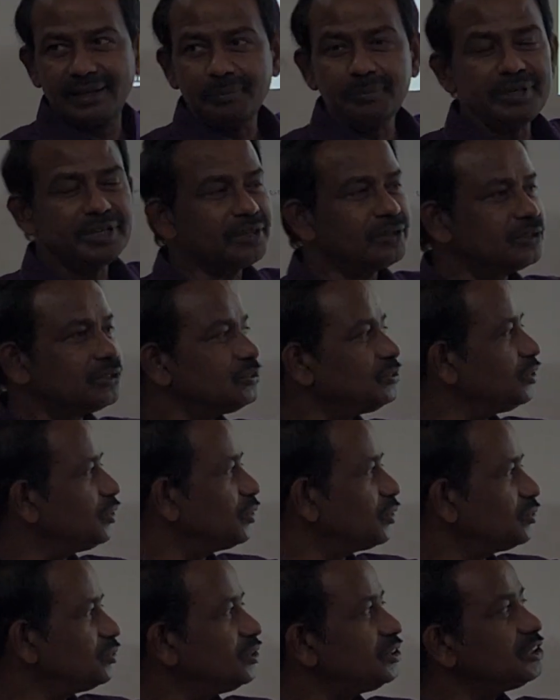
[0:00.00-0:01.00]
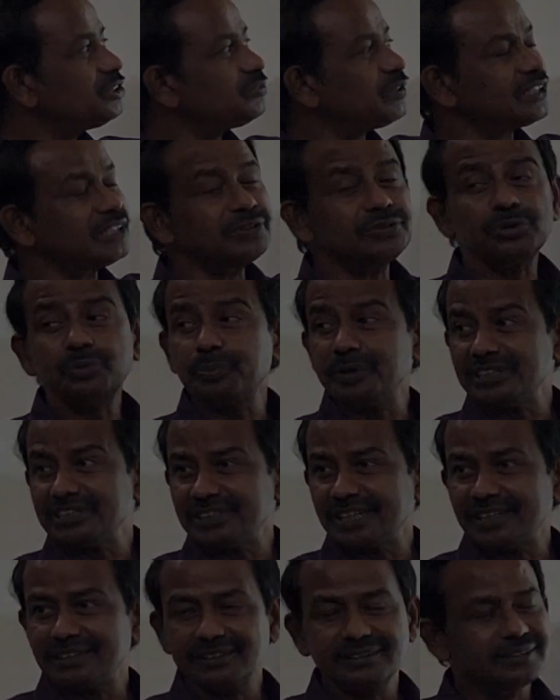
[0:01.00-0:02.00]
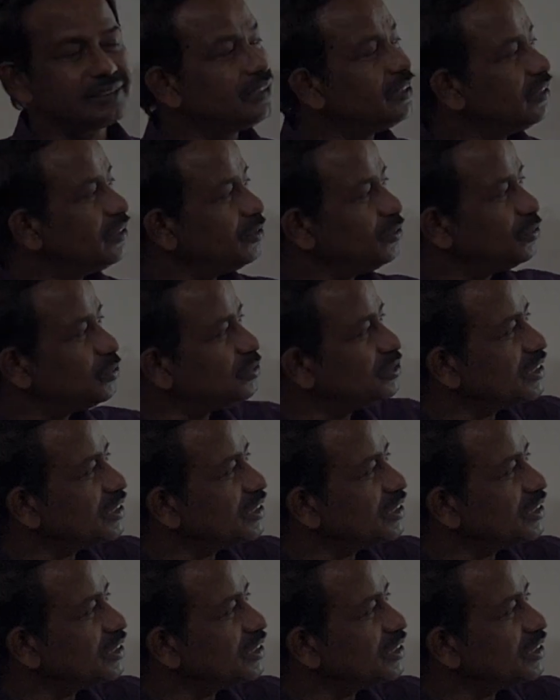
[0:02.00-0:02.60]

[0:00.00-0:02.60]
m equal to 0. This is for the 2p state. You